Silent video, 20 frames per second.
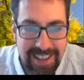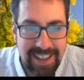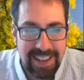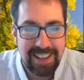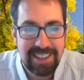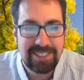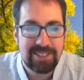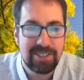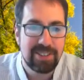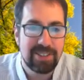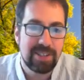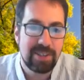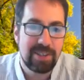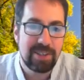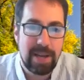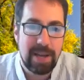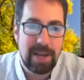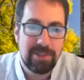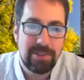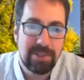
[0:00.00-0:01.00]
so the
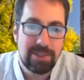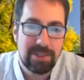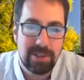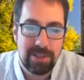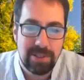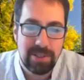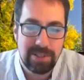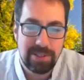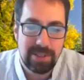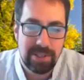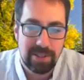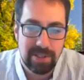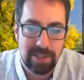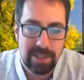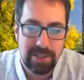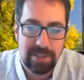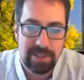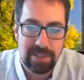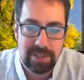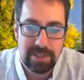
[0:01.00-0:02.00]
capacitors are in
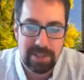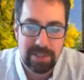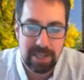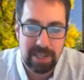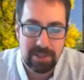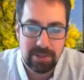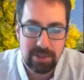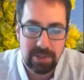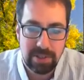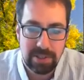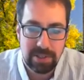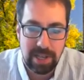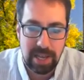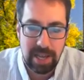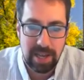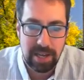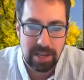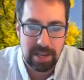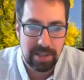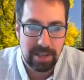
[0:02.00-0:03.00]
series. The answer is
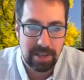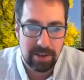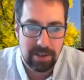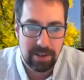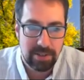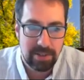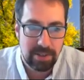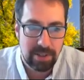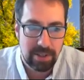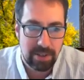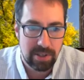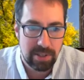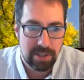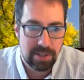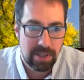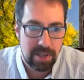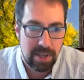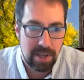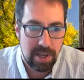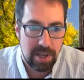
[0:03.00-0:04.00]
A, they are in series.
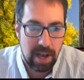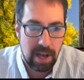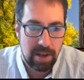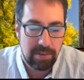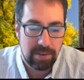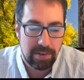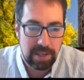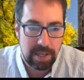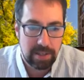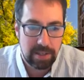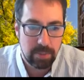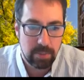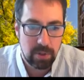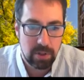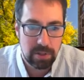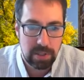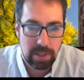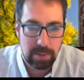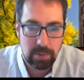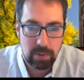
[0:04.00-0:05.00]
I've got them
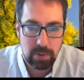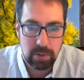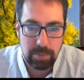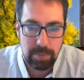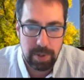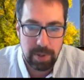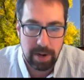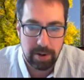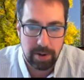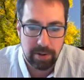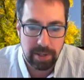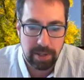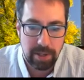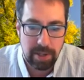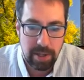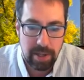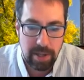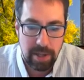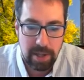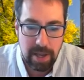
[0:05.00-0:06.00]
hooked up to a battery.
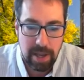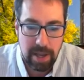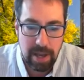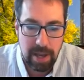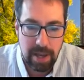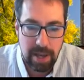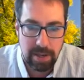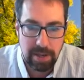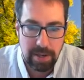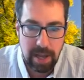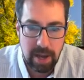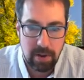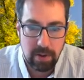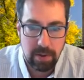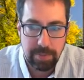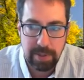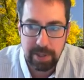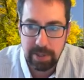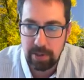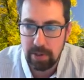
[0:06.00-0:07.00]
And how
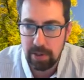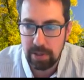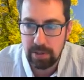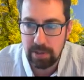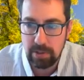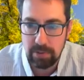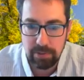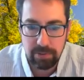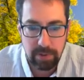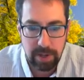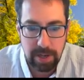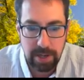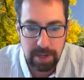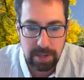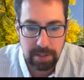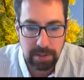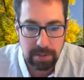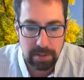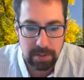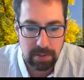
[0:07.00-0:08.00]
am I going to
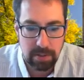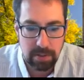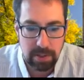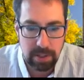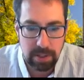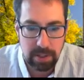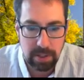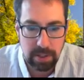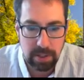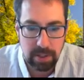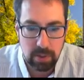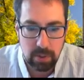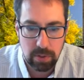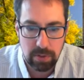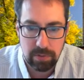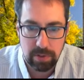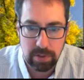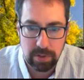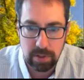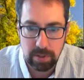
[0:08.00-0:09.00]
find the
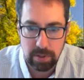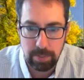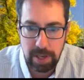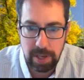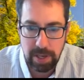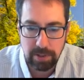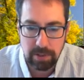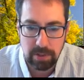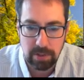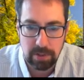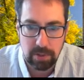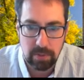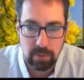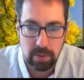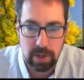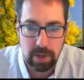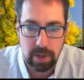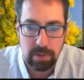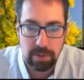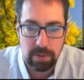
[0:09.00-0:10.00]
equivalent capacitor?
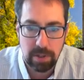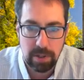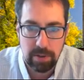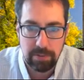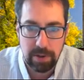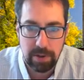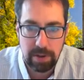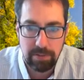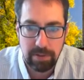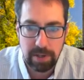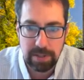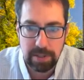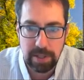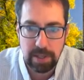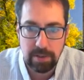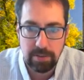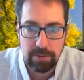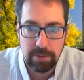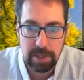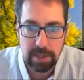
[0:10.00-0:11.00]
Well, if I've
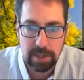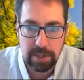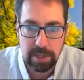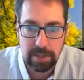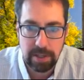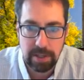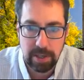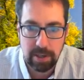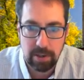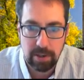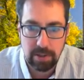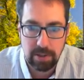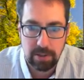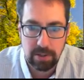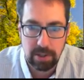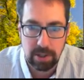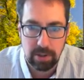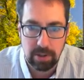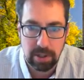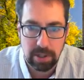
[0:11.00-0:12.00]
identified that they are in
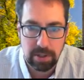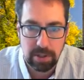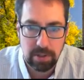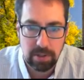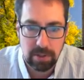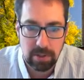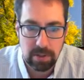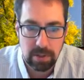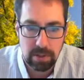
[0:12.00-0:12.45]
series,